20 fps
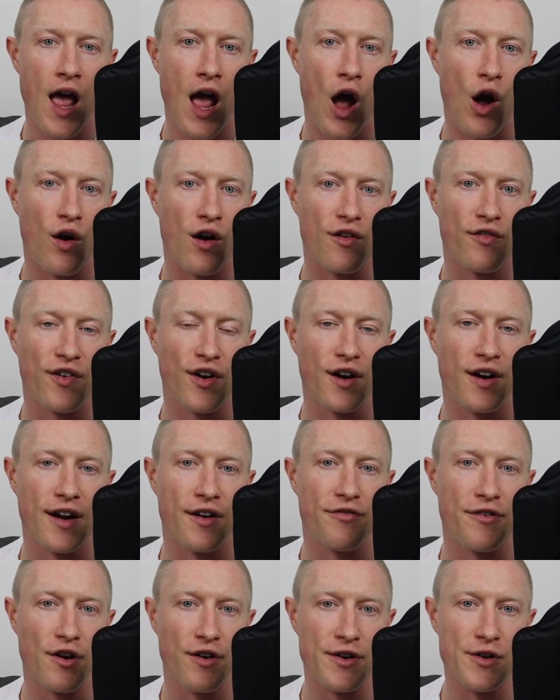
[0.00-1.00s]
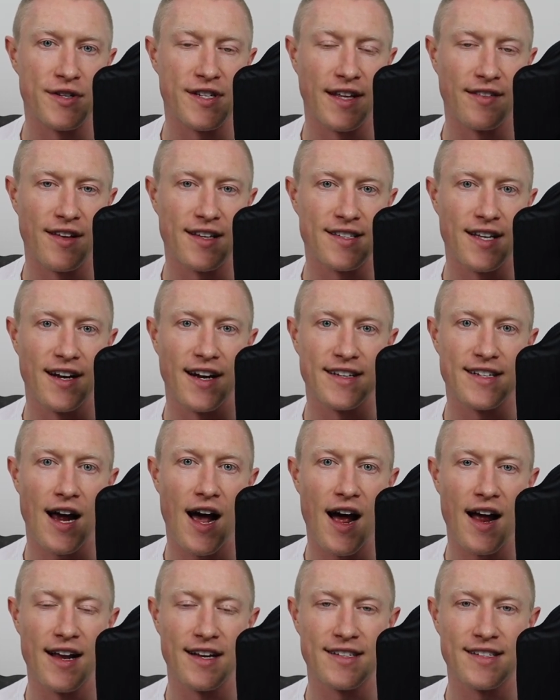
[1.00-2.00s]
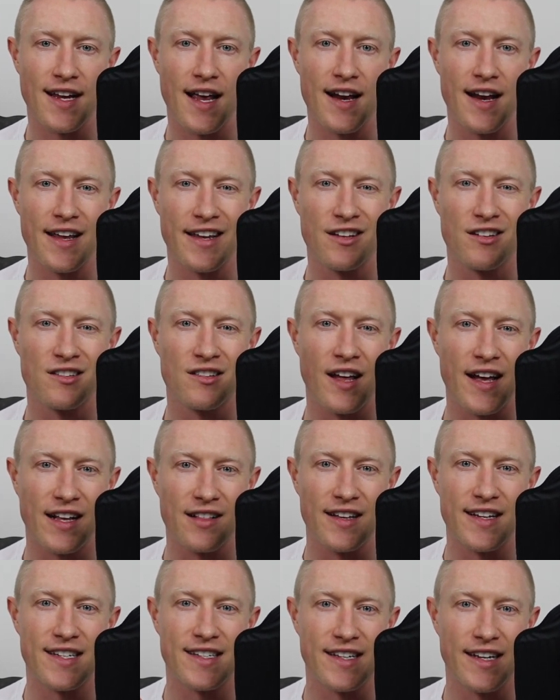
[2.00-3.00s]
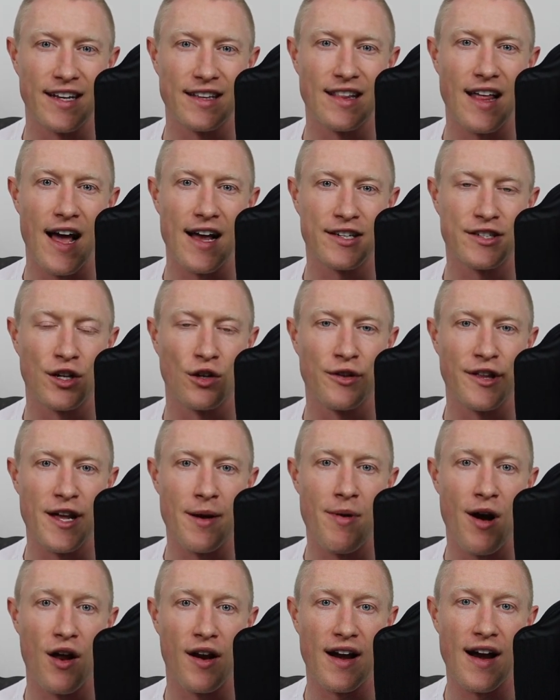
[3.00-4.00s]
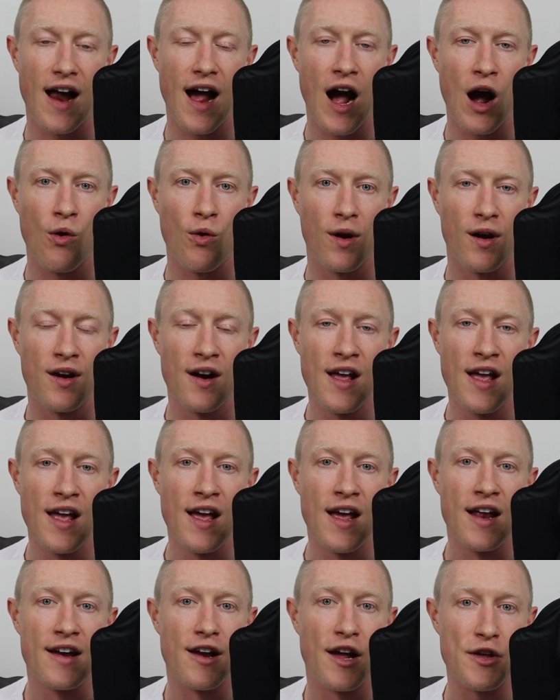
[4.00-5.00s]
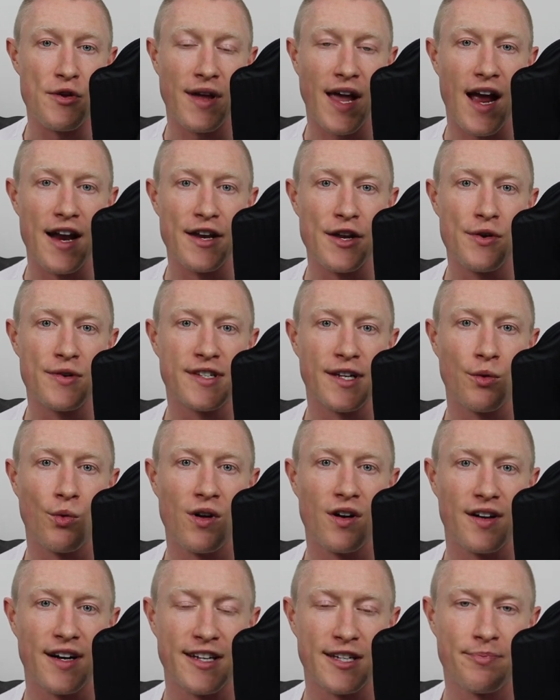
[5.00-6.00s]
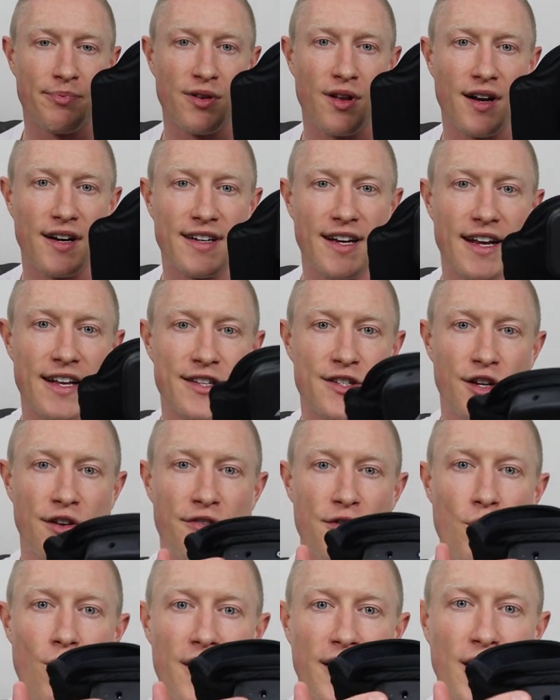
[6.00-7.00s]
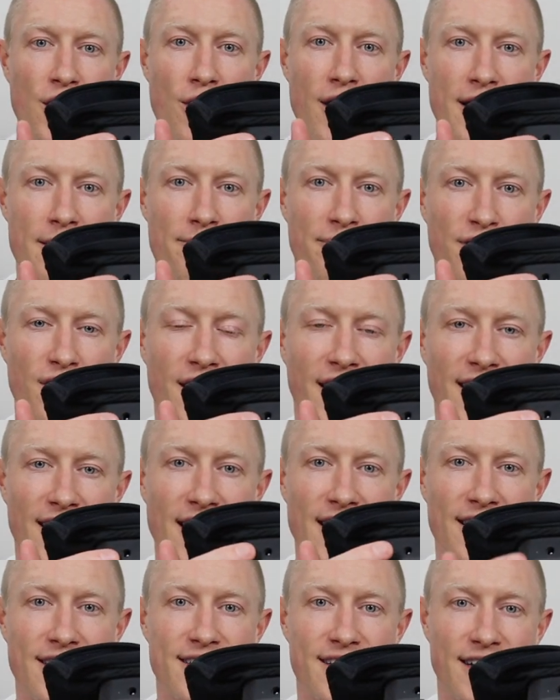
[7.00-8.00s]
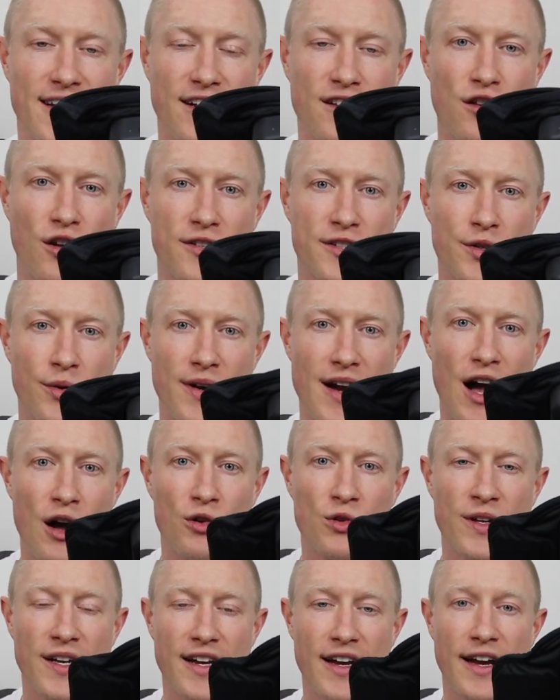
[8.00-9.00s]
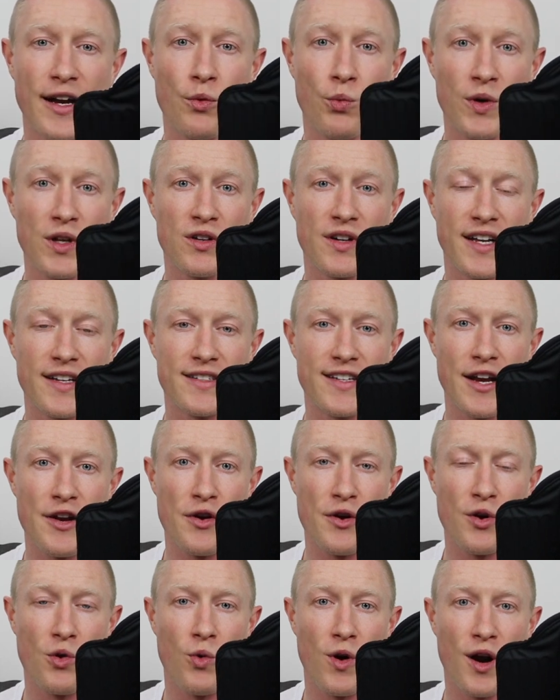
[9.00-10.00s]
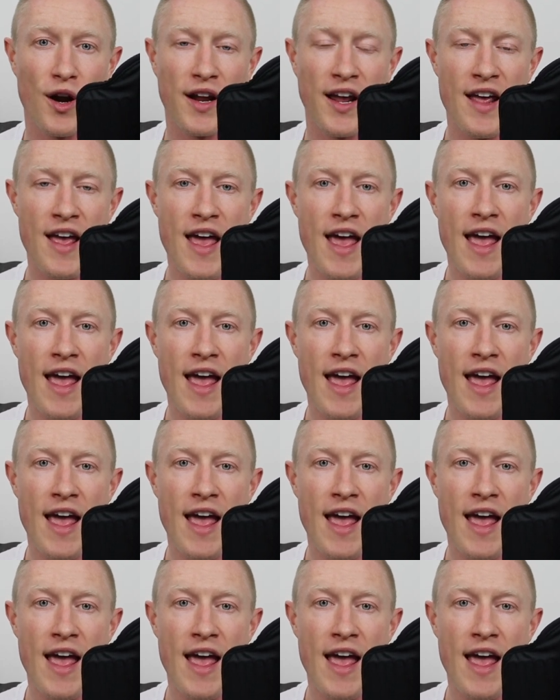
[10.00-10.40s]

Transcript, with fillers: However, if you're using this at its highest setting, you'll likely see it last only about an hour. Now you can use it while it is plugged in, so if you want to go ahead and plug it in and sit close to an outlet, it will continue to work.